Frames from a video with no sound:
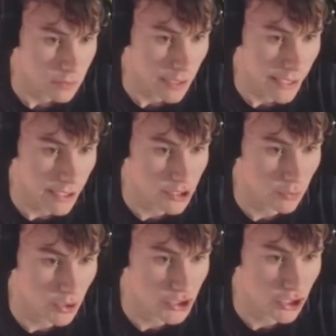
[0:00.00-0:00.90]
All right, here's the
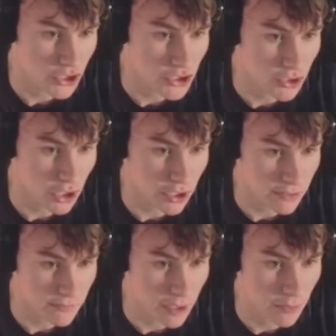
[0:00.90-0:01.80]
1-2. So look,
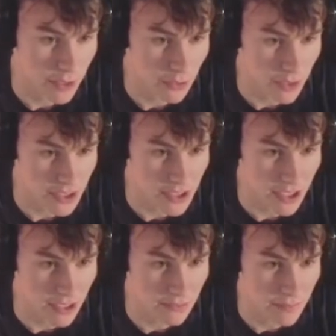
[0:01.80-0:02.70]
there we go. That's the skill.